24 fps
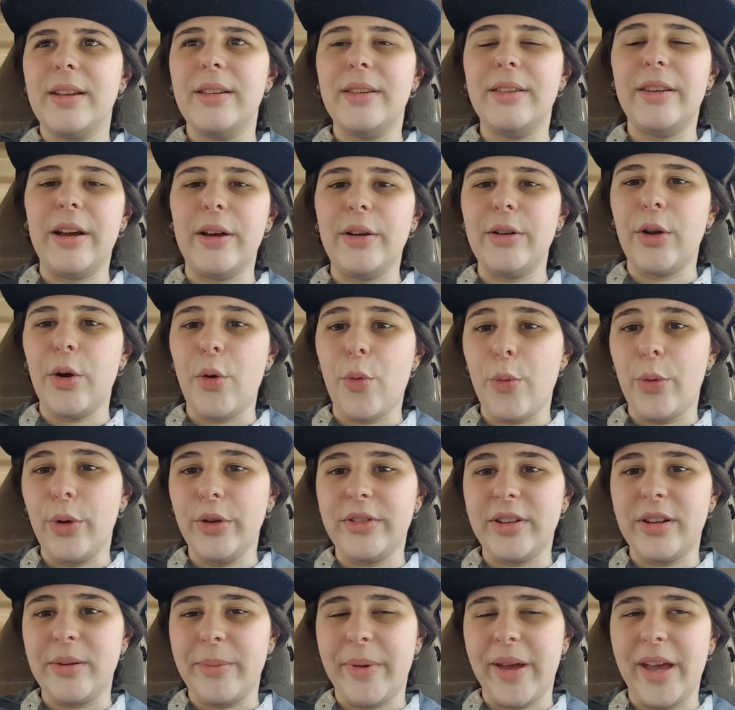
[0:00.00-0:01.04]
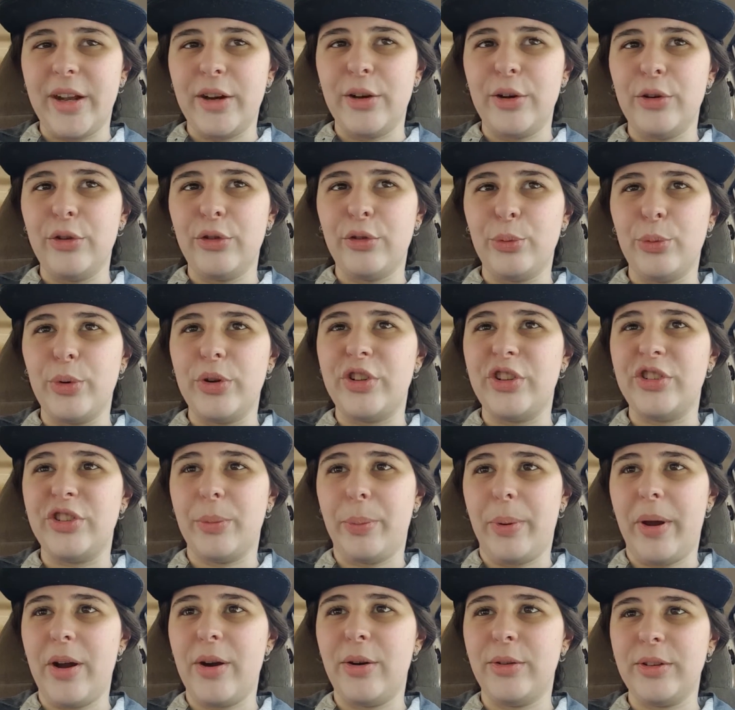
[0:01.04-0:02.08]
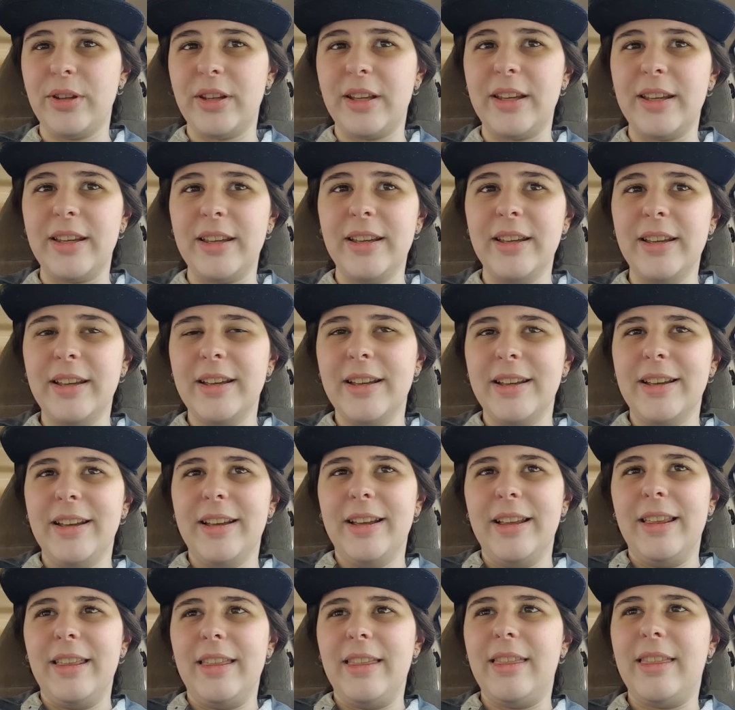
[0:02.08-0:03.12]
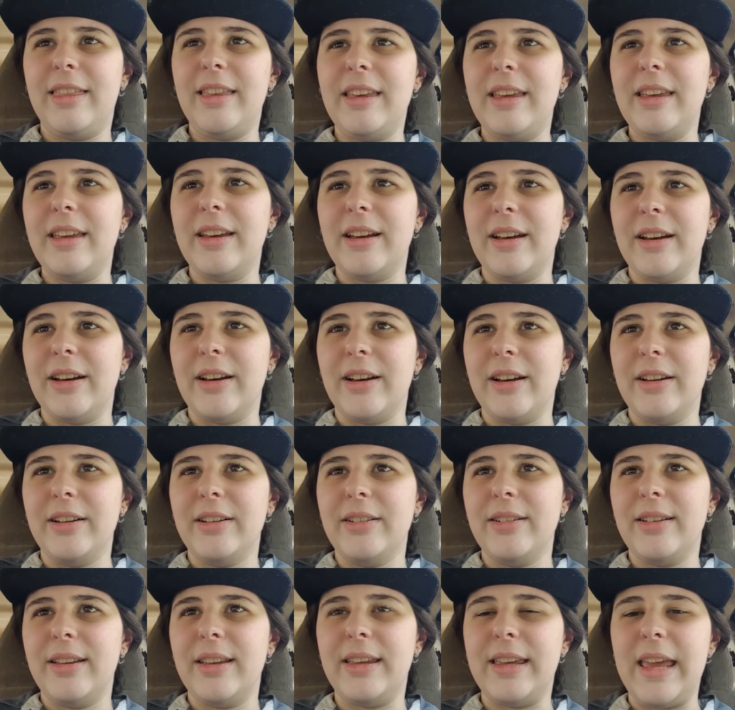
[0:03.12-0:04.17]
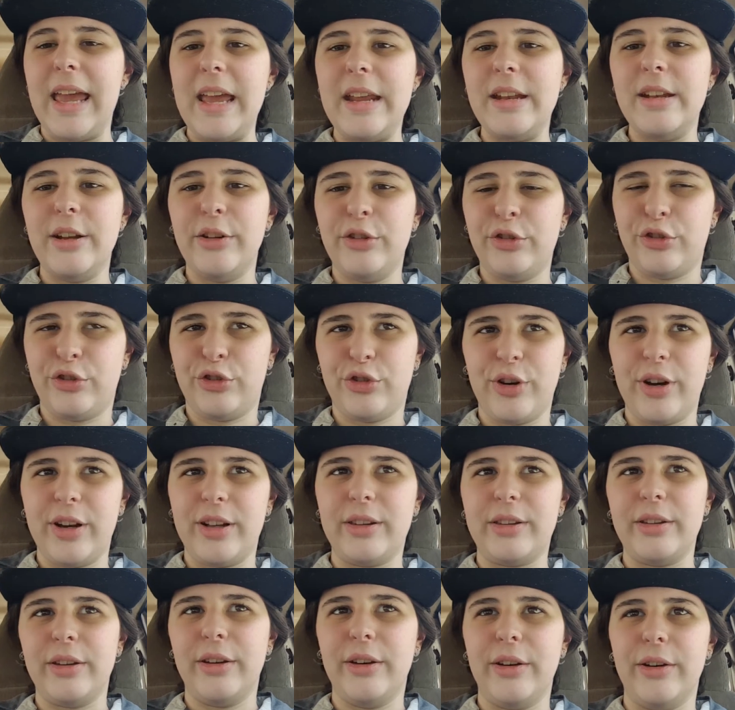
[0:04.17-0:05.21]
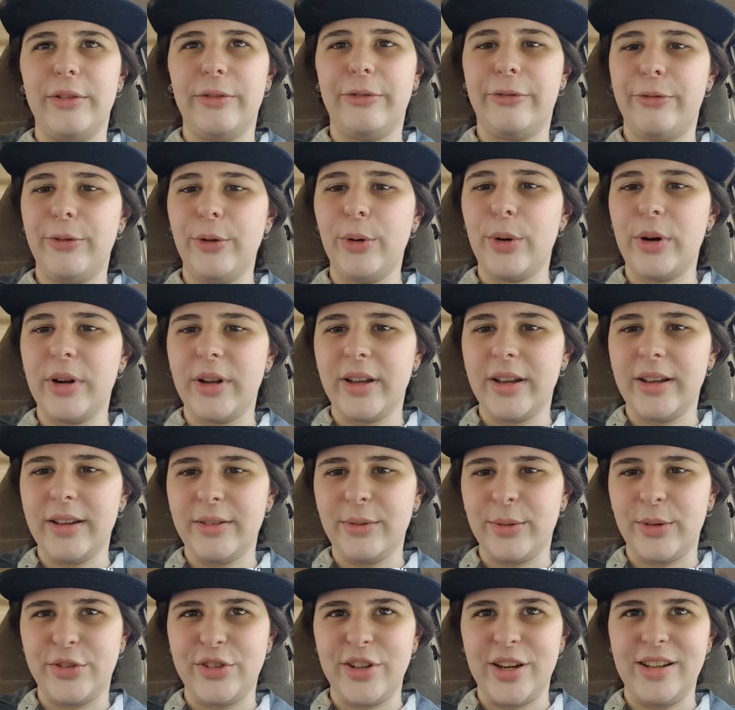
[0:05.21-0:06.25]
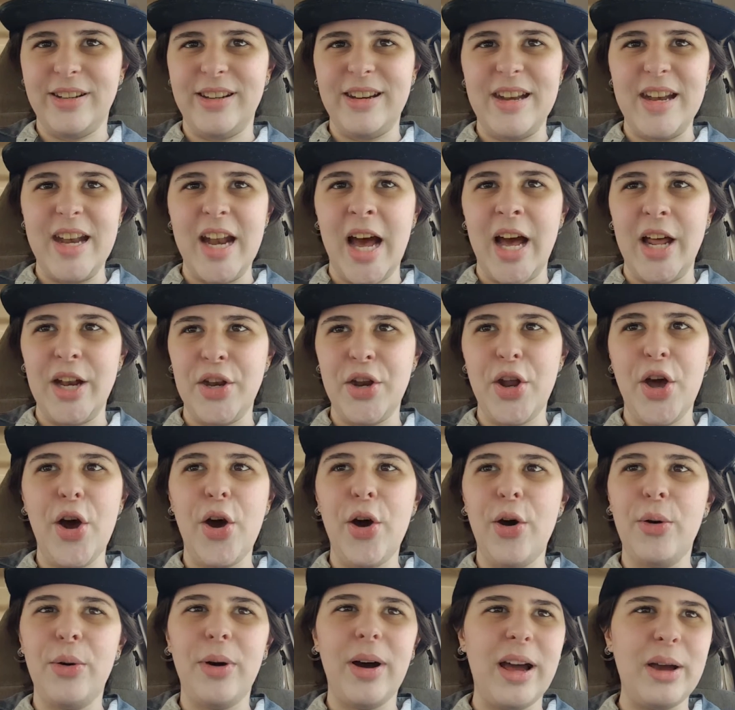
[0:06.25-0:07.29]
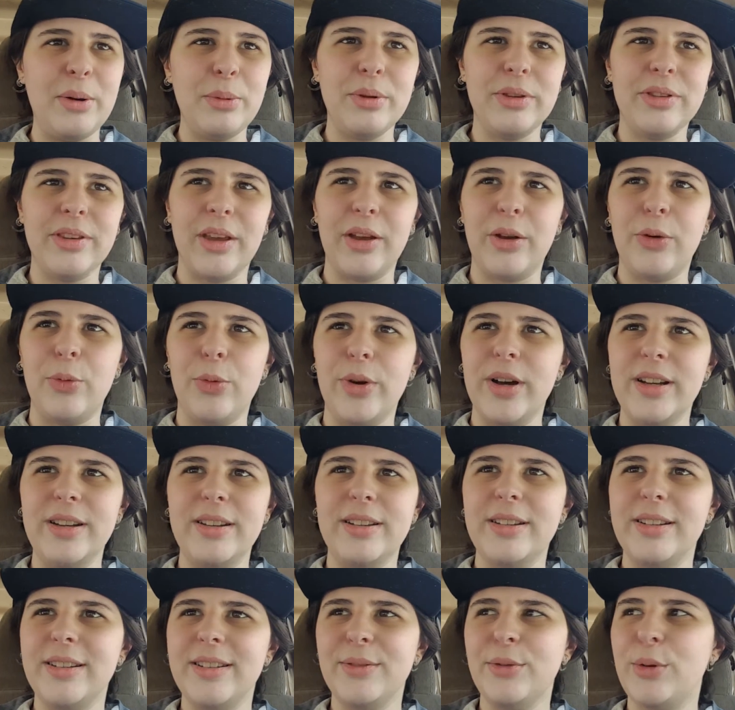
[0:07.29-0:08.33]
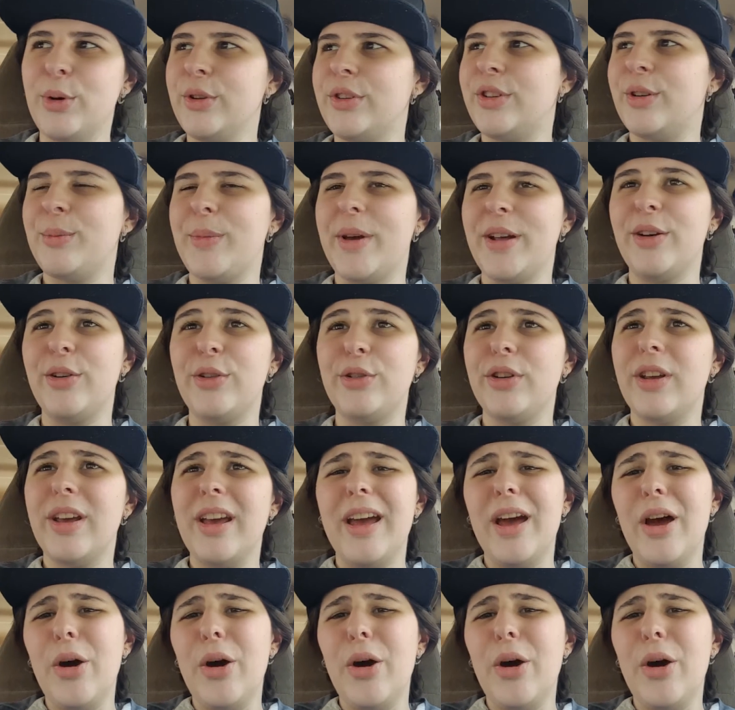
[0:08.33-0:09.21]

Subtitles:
down on Wilton Manors, which is apparently the gay district of Florida, which I did not know. I was like, what? Wilton Manors?